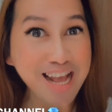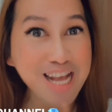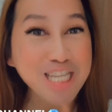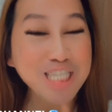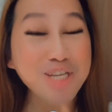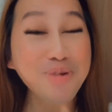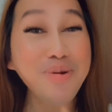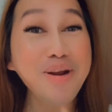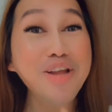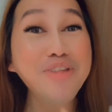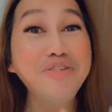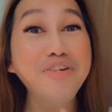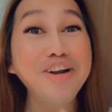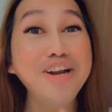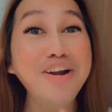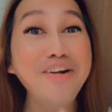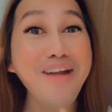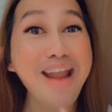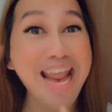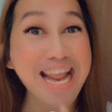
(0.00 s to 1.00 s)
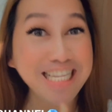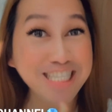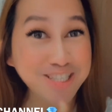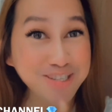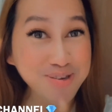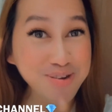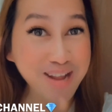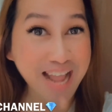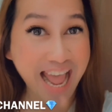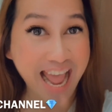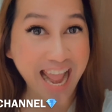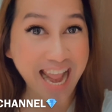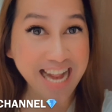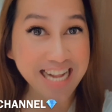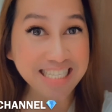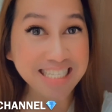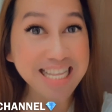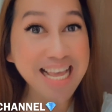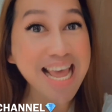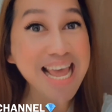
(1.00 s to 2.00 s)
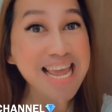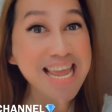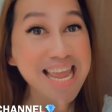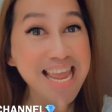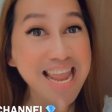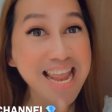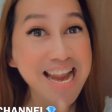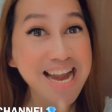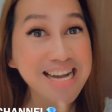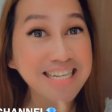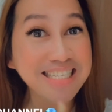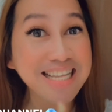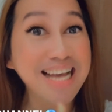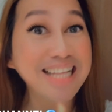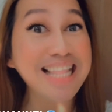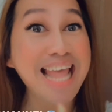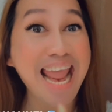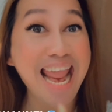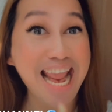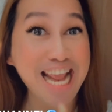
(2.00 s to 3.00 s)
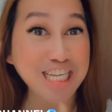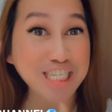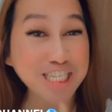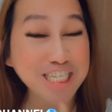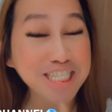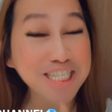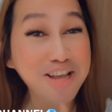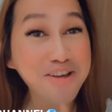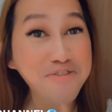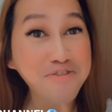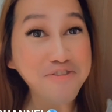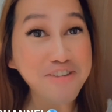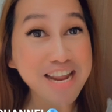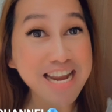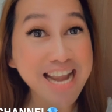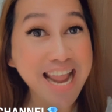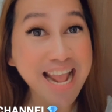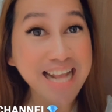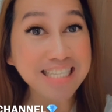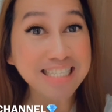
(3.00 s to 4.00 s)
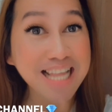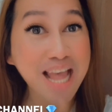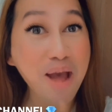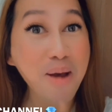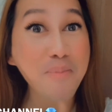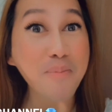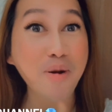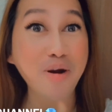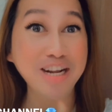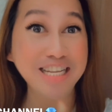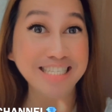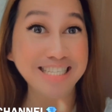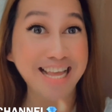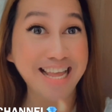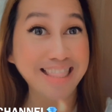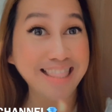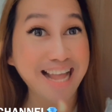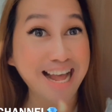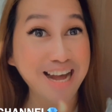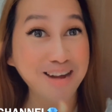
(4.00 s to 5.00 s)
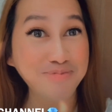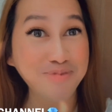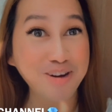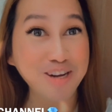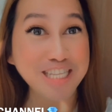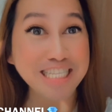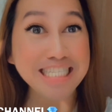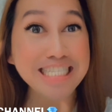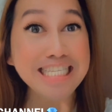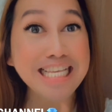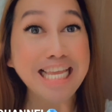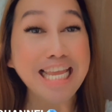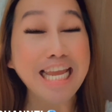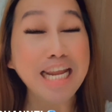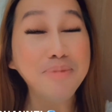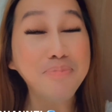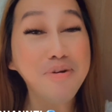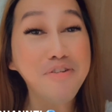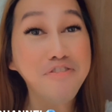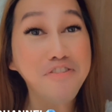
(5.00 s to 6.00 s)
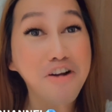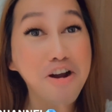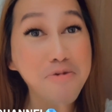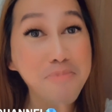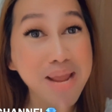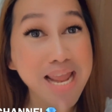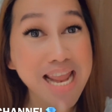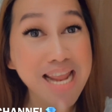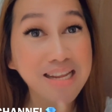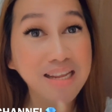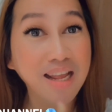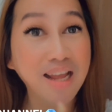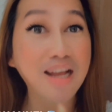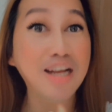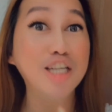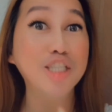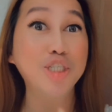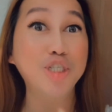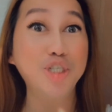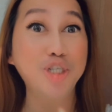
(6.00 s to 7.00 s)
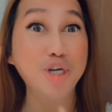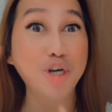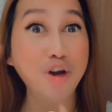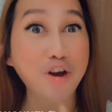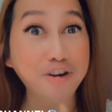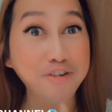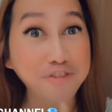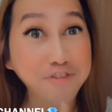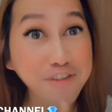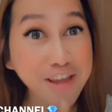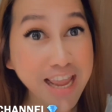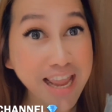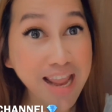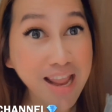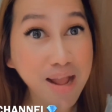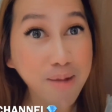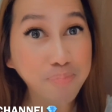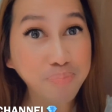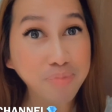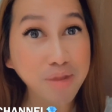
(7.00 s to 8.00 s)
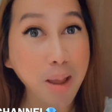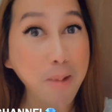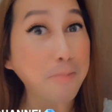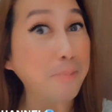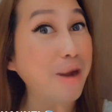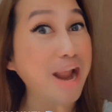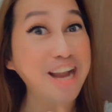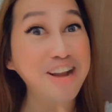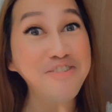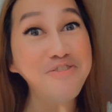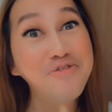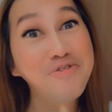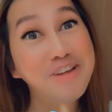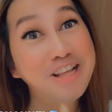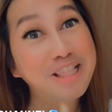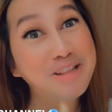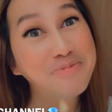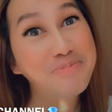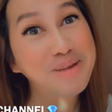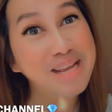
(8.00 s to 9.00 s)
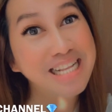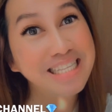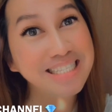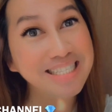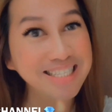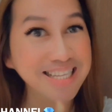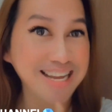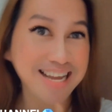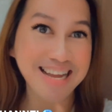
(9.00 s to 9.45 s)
So without further ado, guys, here's the Asia's Phoenix MORISSETTE AMON singing and performing trophy, Pride of Philippines.